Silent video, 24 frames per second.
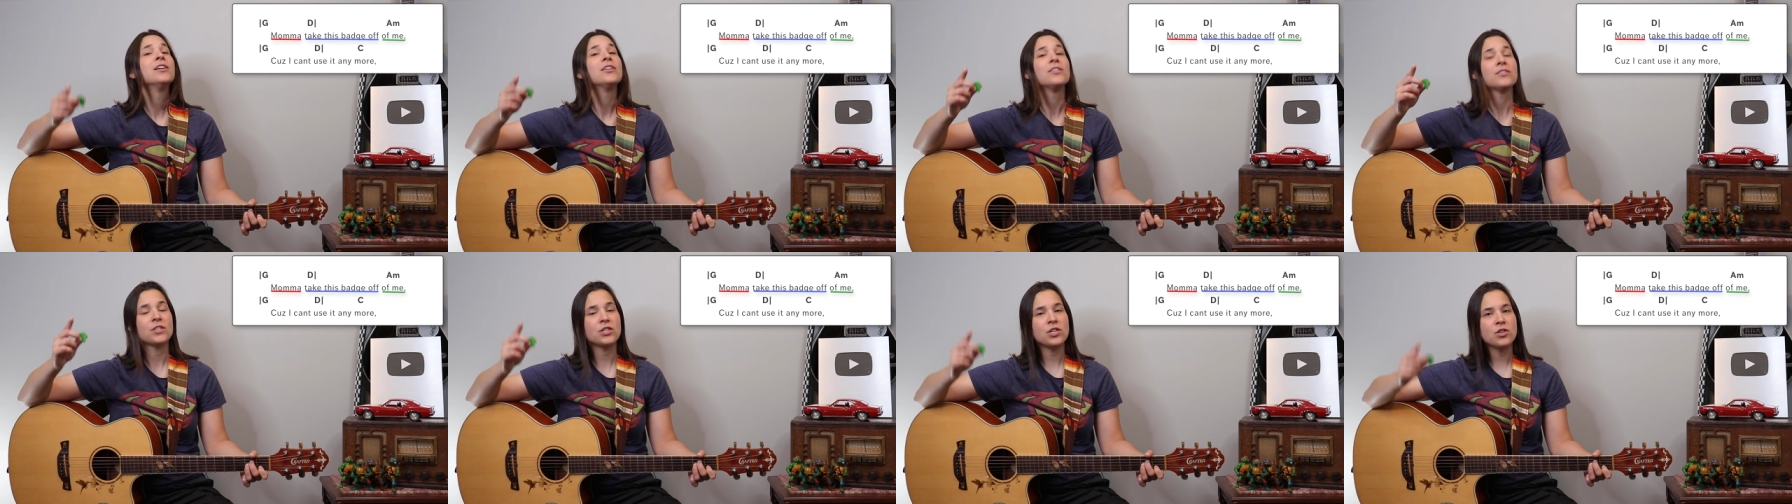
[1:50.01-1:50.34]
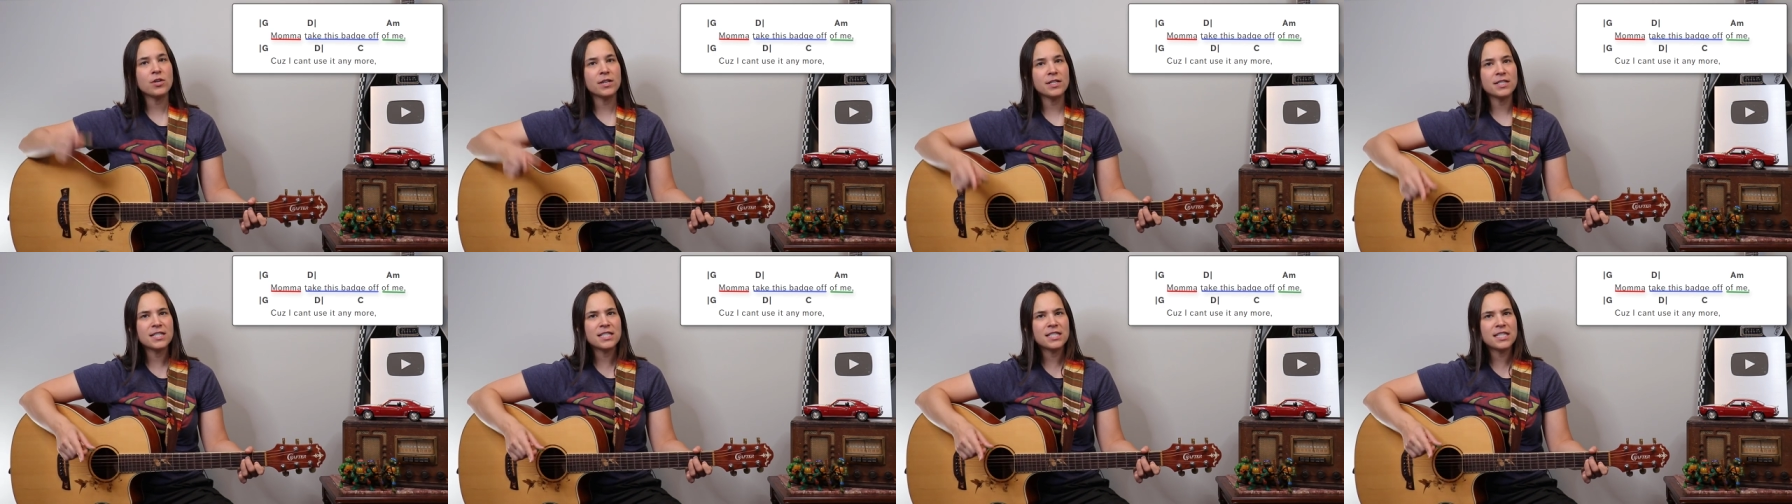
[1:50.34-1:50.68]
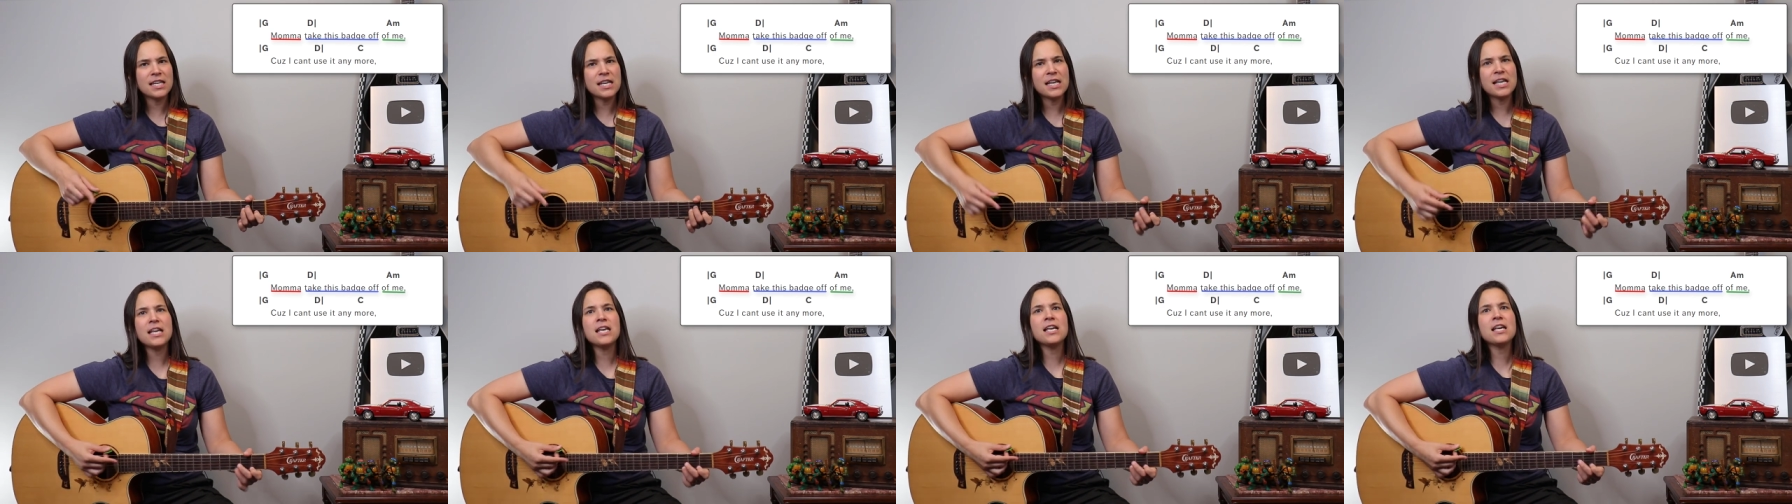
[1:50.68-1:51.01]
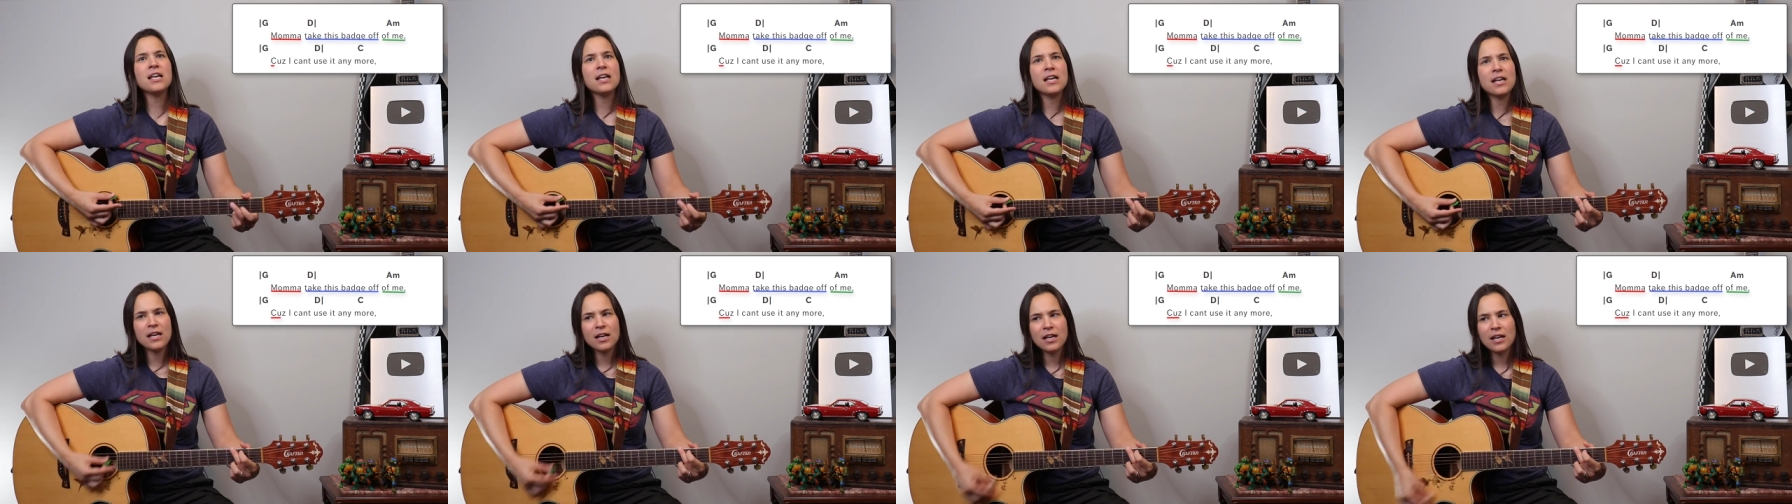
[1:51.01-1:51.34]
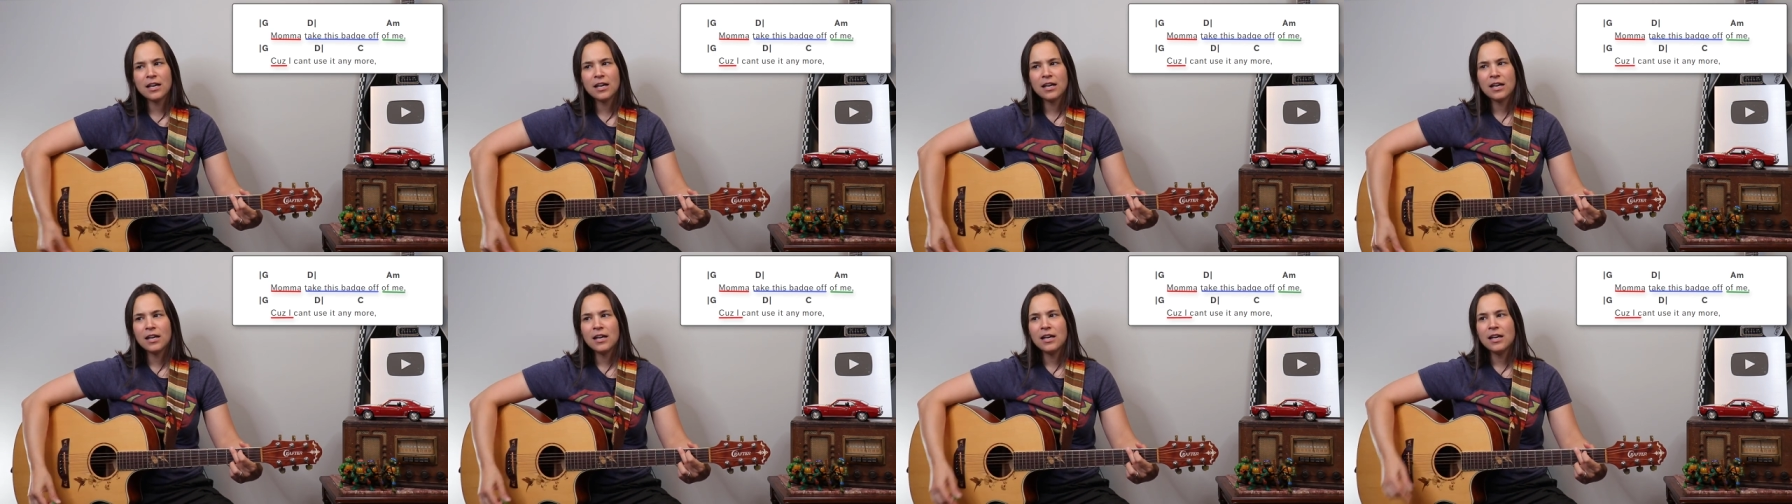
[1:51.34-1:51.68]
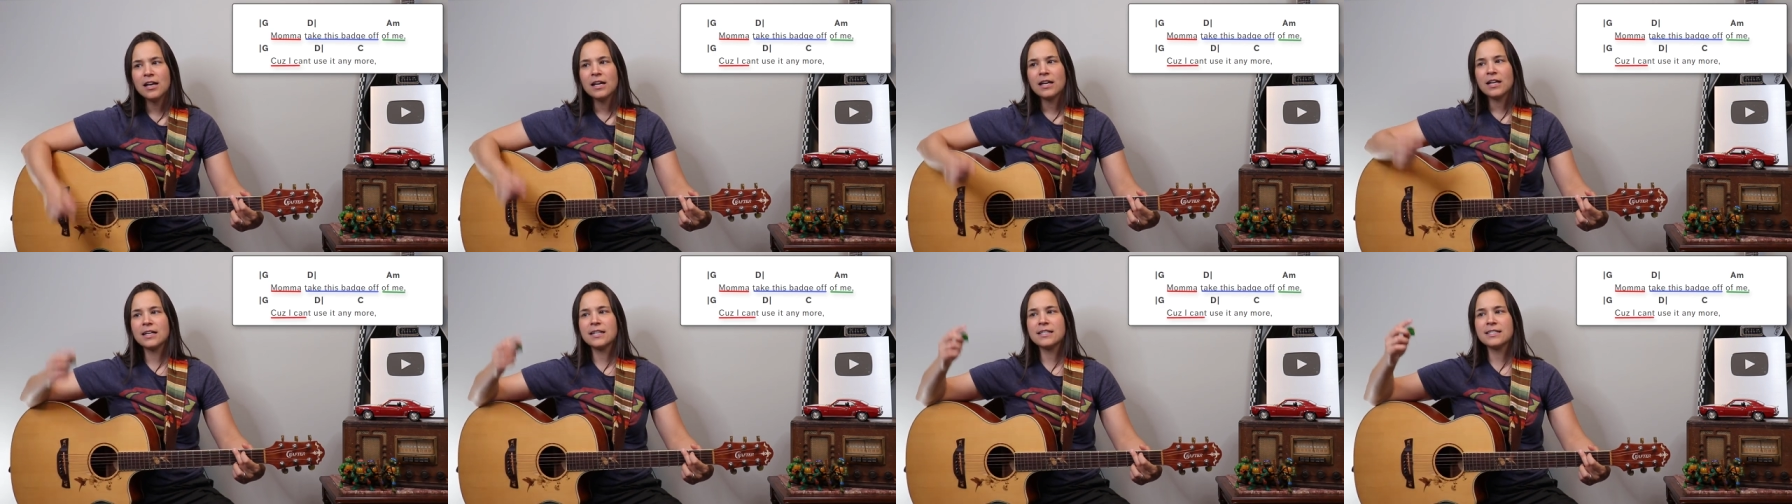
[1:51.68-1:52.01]
So you can see,
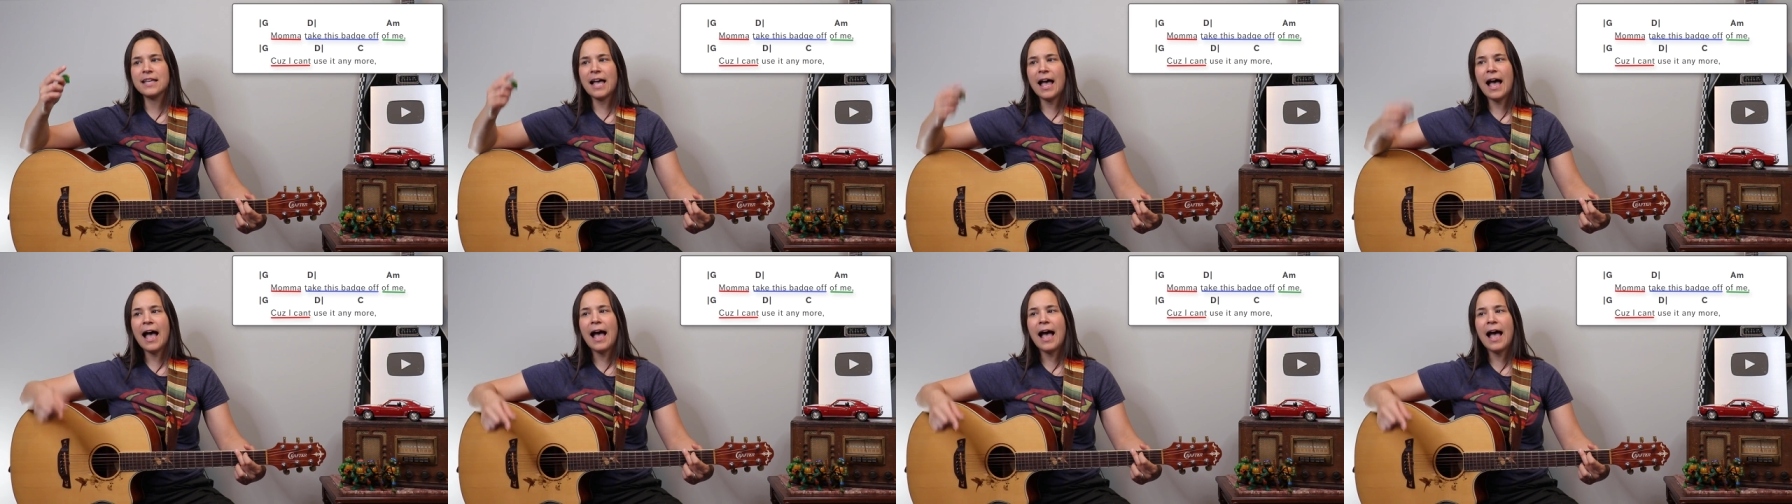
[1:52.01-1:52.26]
cause